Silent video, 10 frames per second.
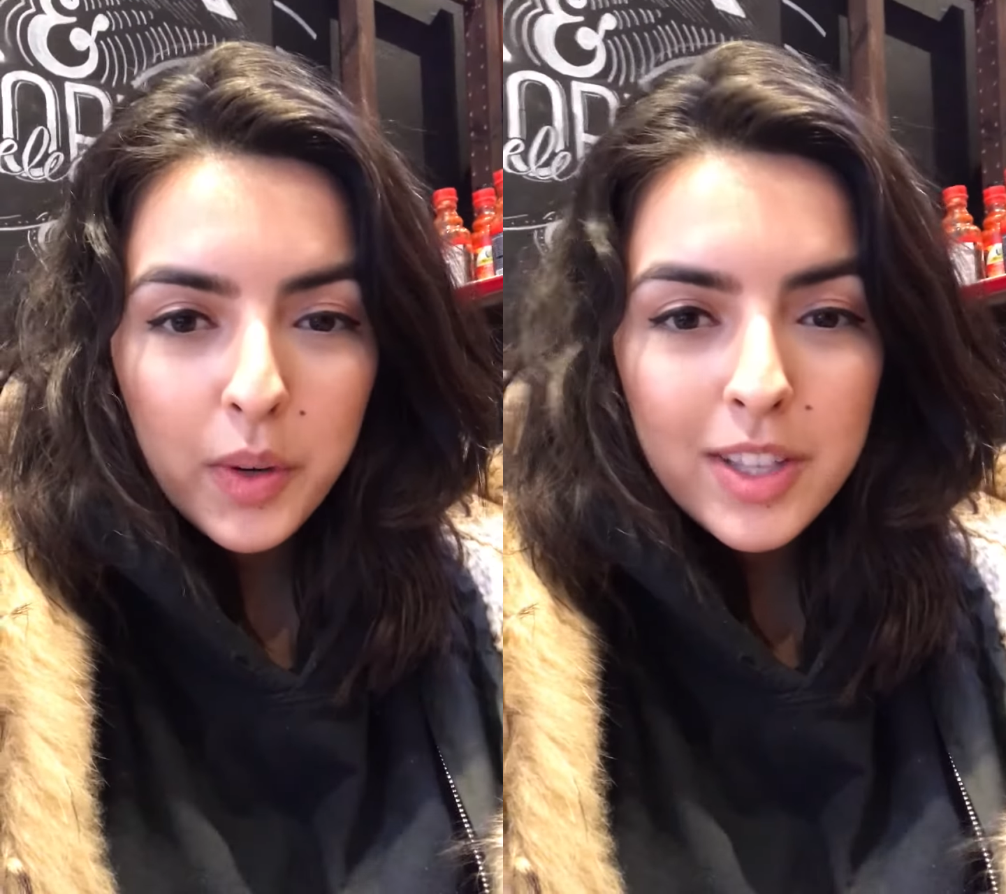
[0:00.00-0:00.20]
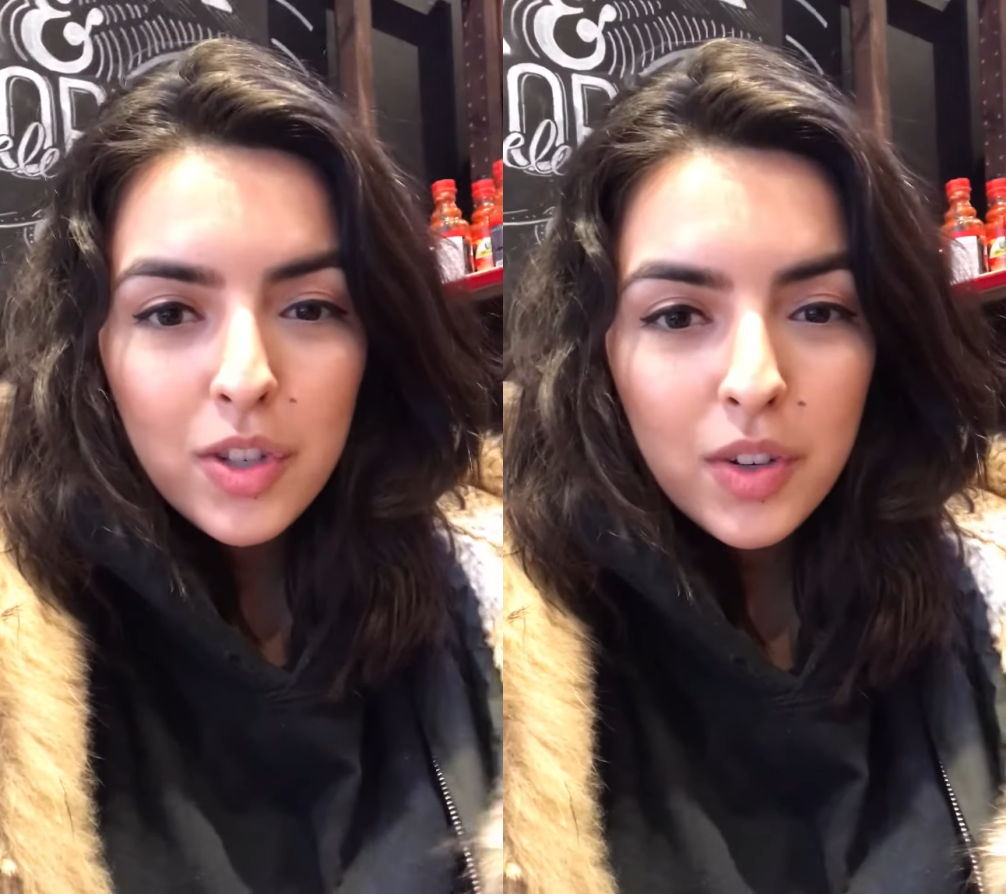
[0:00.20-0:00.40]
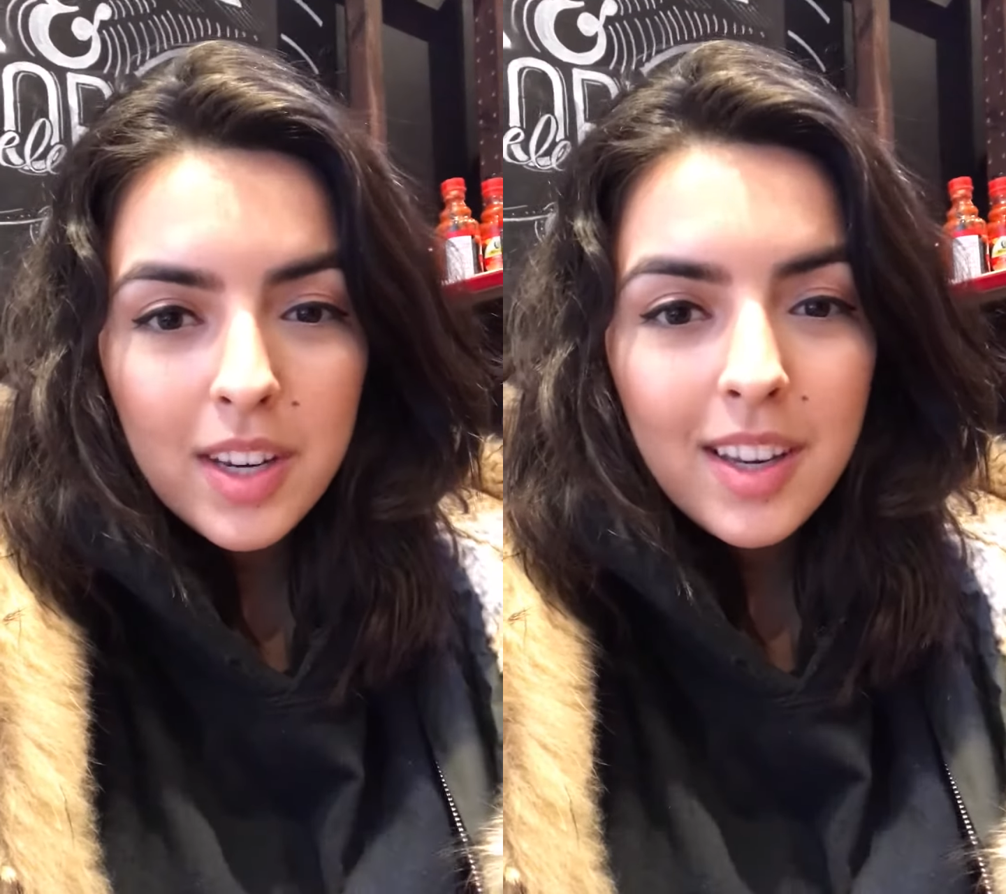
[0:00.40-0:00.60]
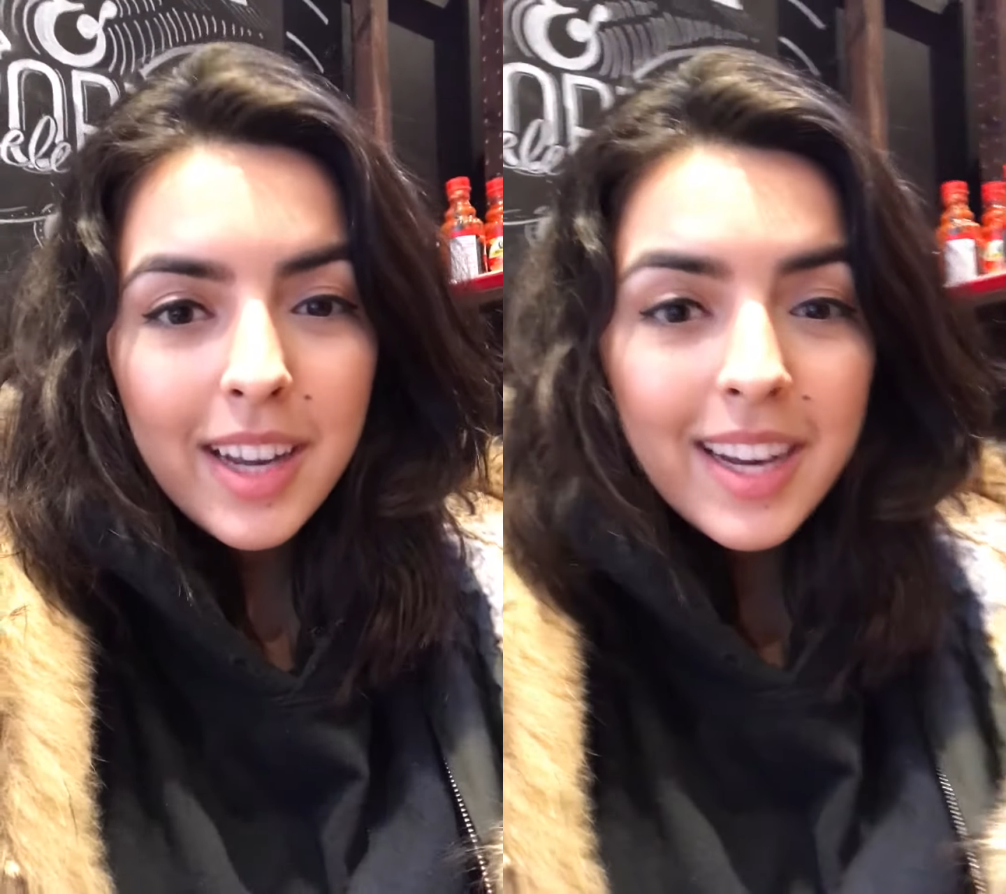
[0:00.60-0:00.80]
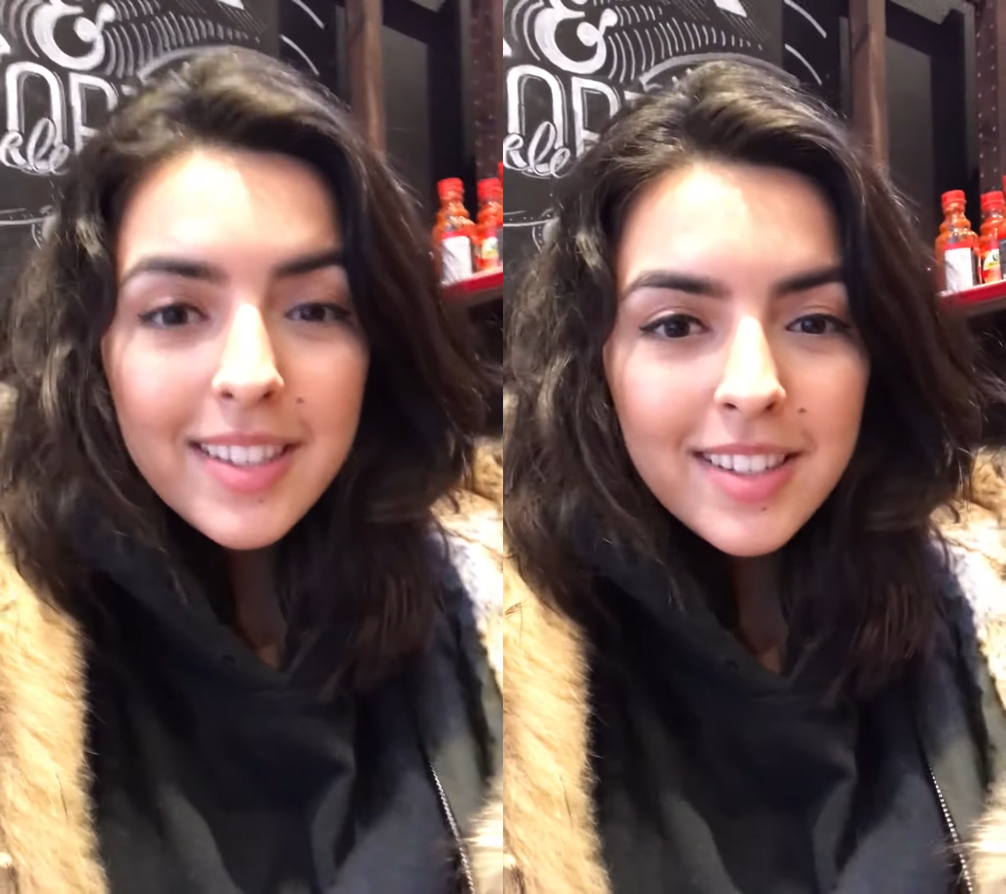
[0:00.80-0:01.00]
Queen Street
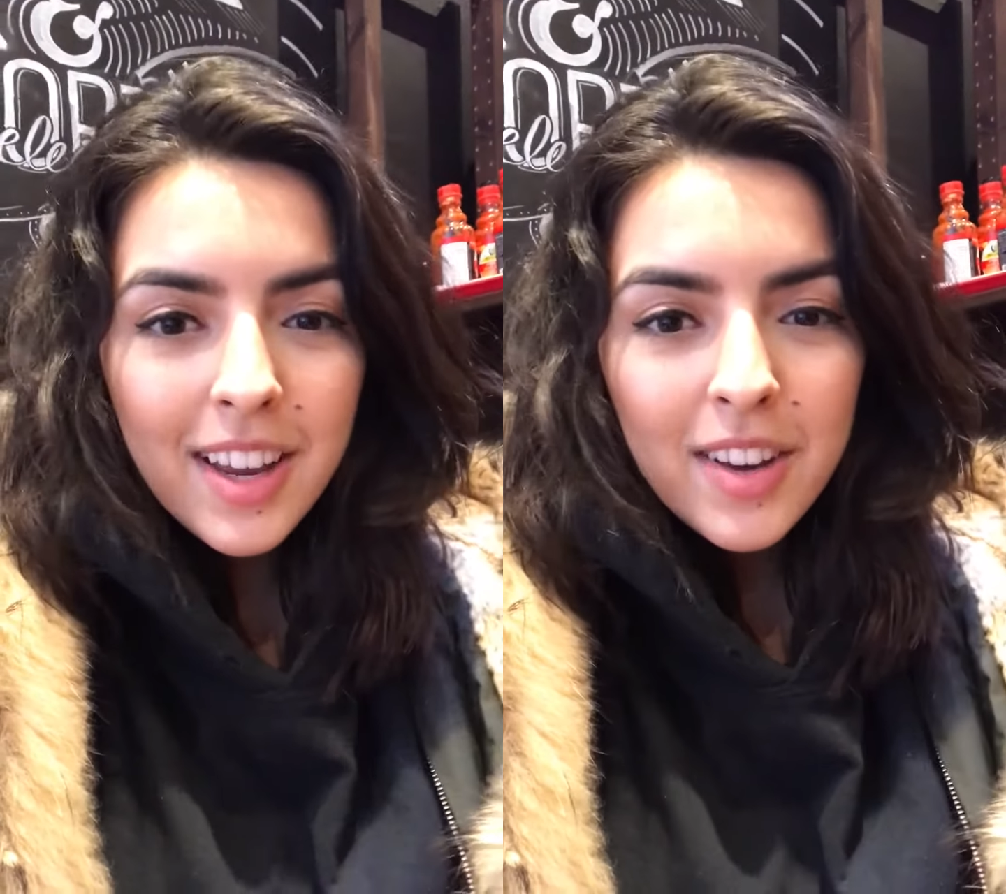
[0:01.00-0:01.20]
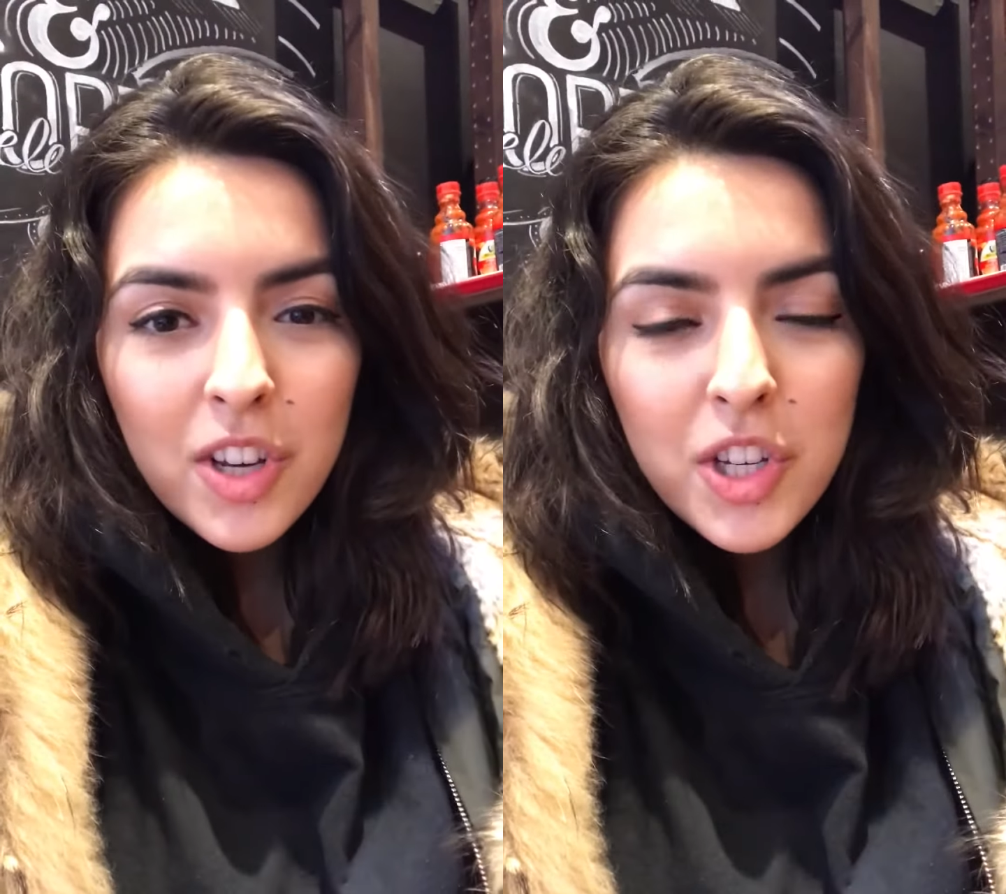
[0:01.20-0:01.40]
East